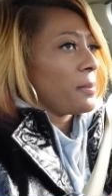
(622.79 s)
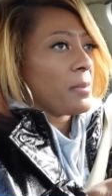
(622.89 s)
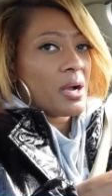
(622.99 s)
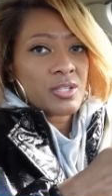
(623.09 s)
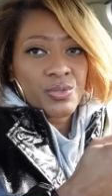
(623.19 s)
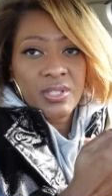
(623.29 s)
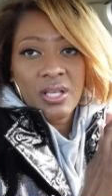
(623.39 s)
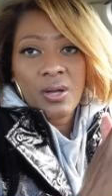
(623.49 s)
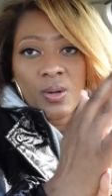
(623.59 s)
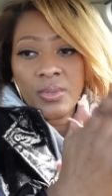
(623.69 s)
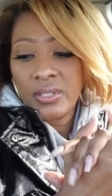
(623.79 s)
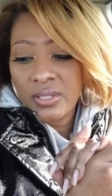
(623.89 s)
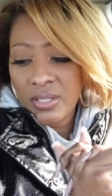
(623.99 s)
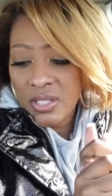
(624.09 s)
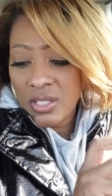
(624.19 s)
Marshall's and Home
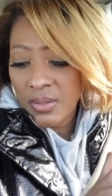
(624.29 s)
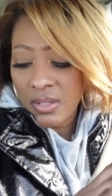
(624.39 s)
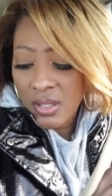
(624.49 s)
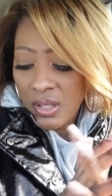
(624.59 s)
Goods.